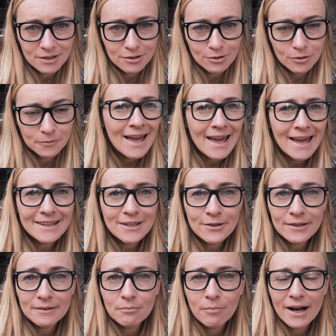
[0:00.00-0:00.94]
And you
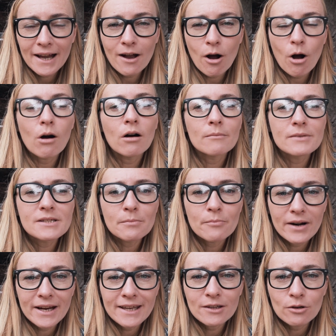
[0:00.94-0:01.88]
can buy almost
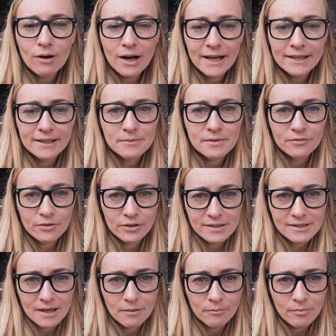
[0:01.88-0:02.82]
brand new items for the
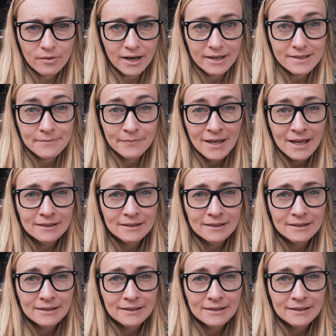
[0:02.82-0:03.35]
same price.